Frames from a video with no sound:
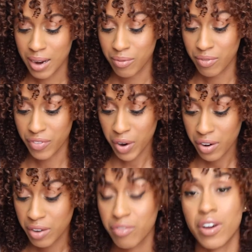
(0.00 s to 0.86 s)
I'm
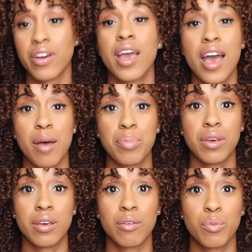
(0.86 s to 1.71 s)
very, very
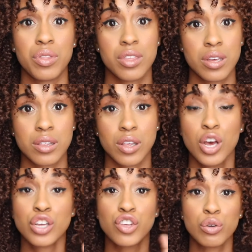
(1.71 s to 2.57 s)
happy with this.
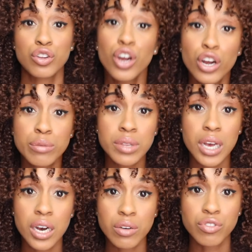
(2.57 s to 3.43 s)
So in terms
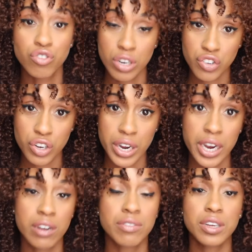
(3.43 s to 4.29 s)
of stretching your
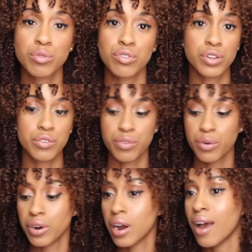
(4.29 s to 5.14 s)
hair, if that's what you're looking
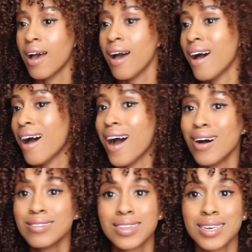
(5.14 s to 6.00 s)
for, I
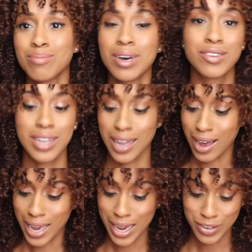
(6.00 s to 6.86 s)
don't see much
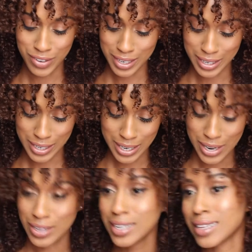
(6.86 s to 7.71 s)
elongation here,
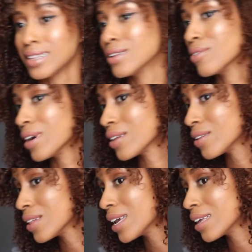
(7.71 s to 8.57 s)
y'all. This is the
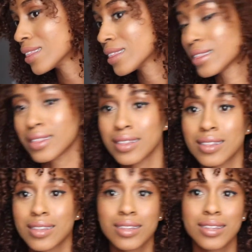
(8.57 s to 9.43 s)
regular length.
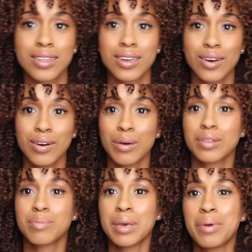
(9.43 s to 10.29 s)
You know, I
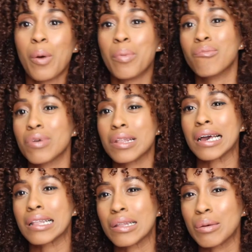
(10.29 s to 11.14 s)
was maybe hoping for
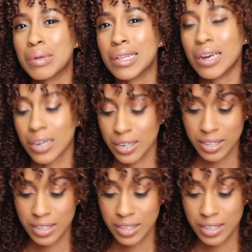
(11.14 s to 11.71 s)
like a little bit longer.